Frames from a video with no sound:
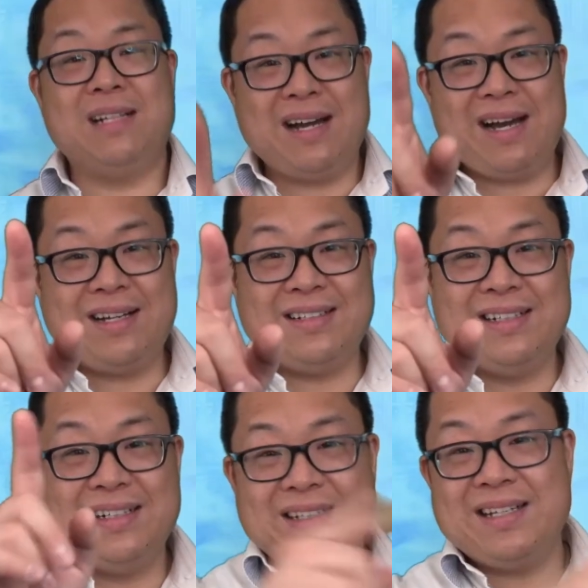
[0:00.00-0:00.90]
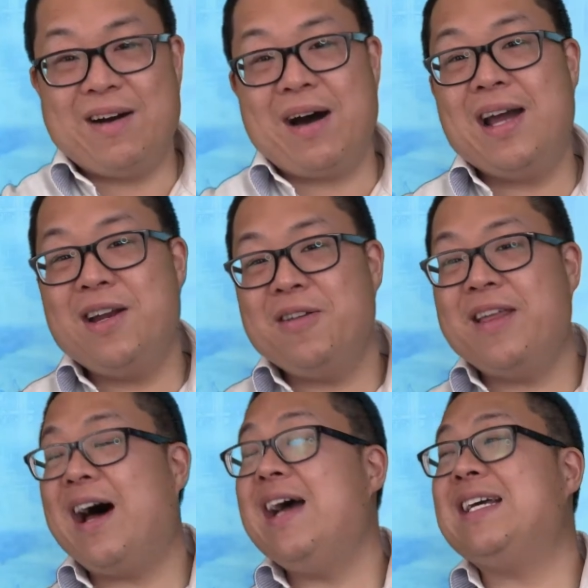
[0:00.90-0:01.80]
Ha! Now, I know
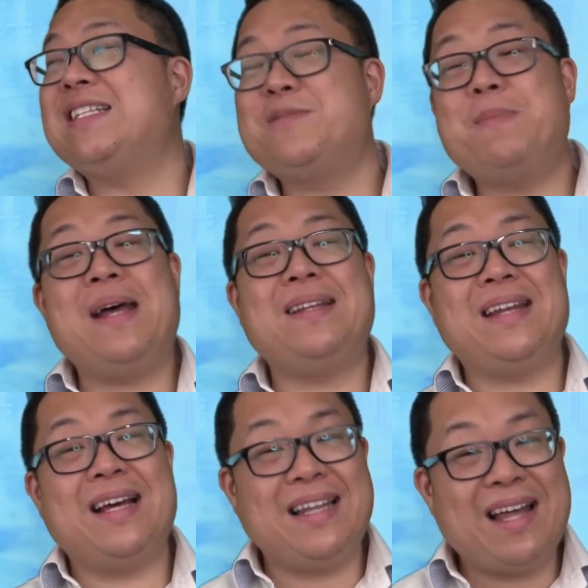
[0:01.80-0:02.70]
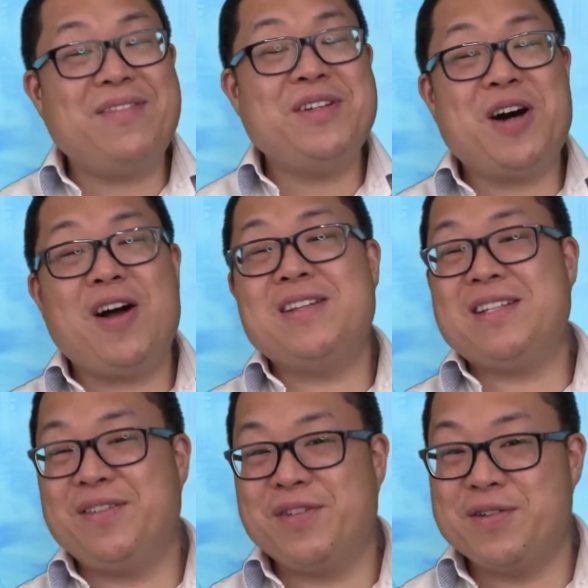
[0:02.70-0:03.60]
that I can spend that $11
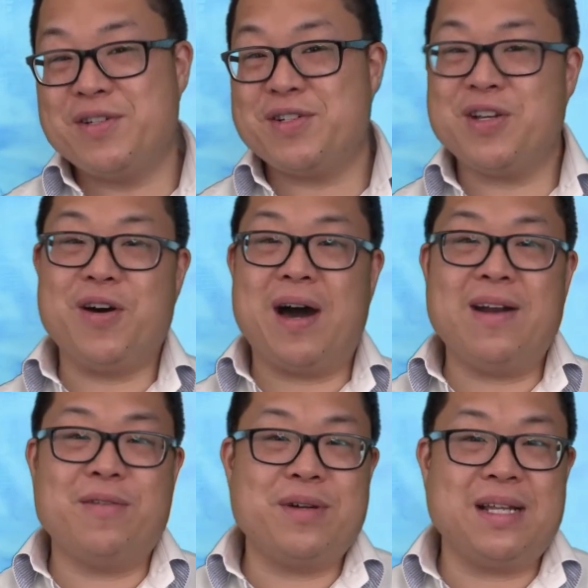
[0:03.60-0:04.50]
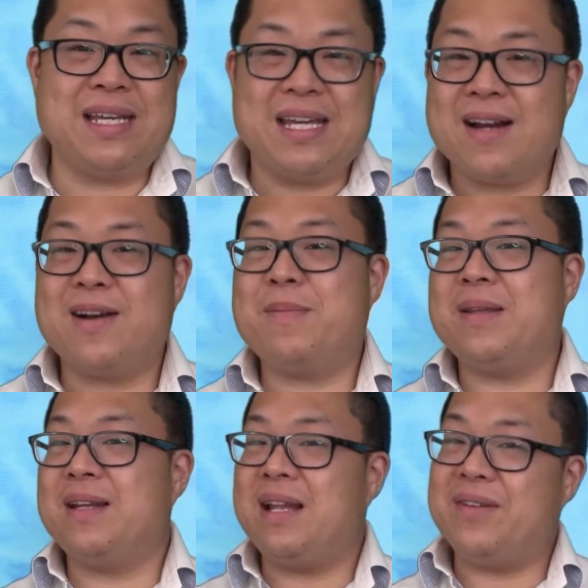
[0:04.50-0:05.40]
in the future, so I don't really care
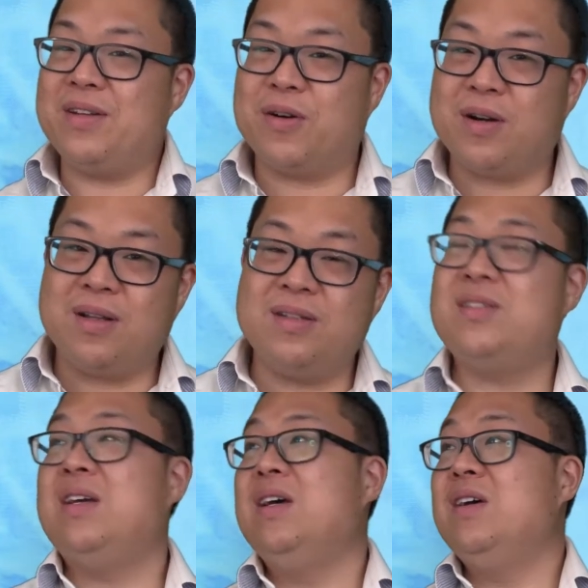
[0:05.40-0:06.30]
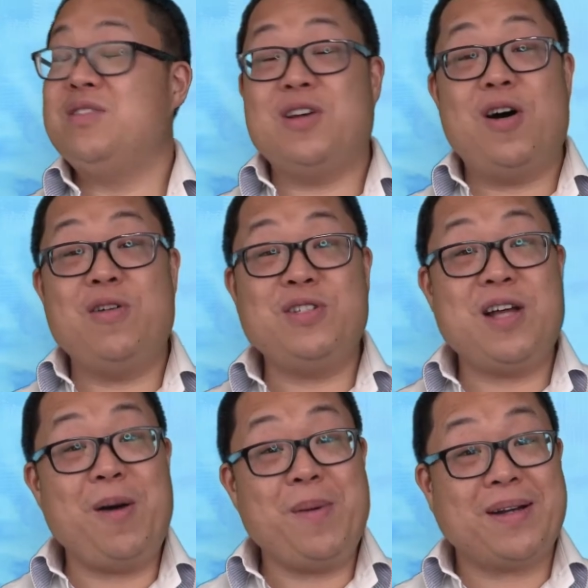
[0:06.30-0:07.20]
about the $11. So,
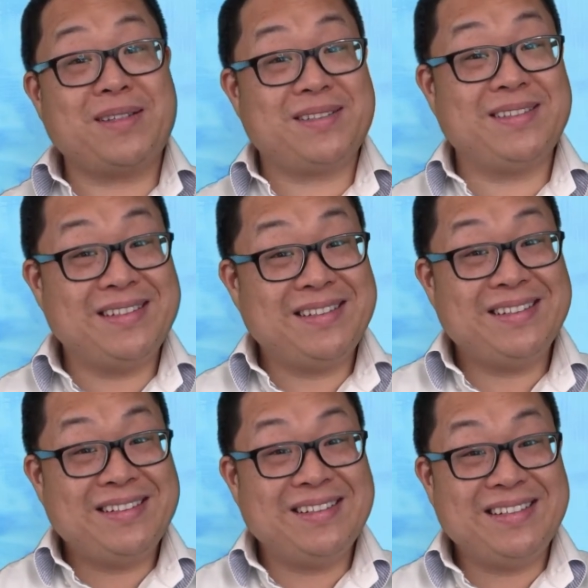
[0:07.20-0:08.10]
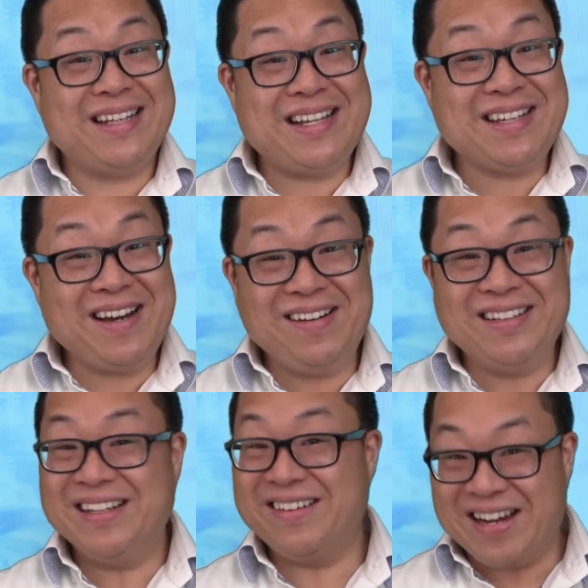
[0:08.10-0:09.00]
Starbucks, let's go.
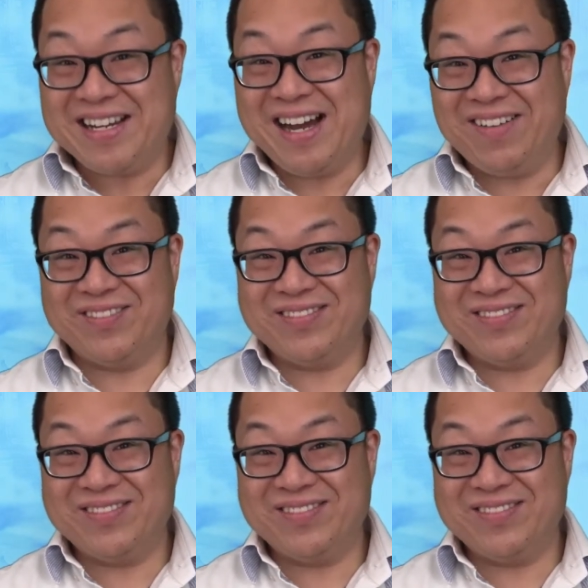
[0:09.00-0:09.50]
Here I come.